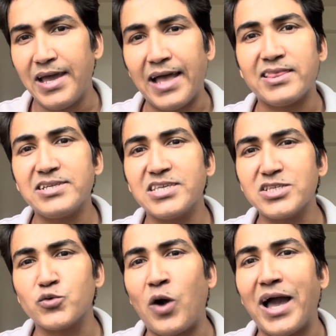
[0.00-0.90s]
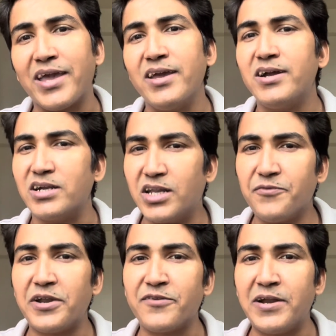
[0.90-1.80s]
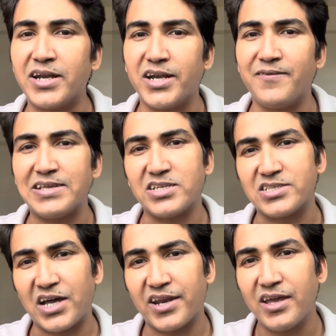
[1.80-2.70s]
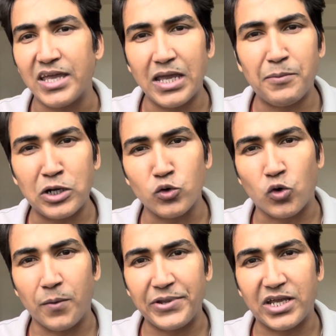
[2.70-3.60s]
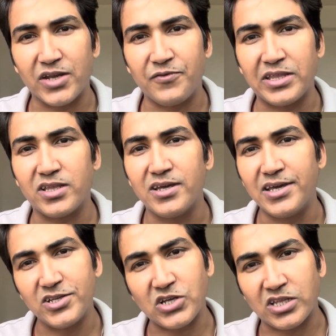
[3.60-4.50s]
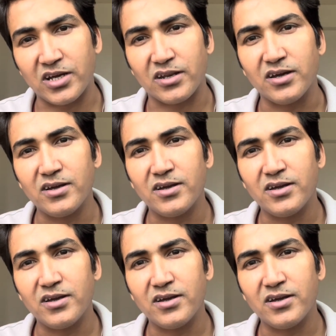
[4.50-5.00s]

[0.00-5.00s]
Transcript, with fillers: And this is why different vendor devices are able to communicate with each other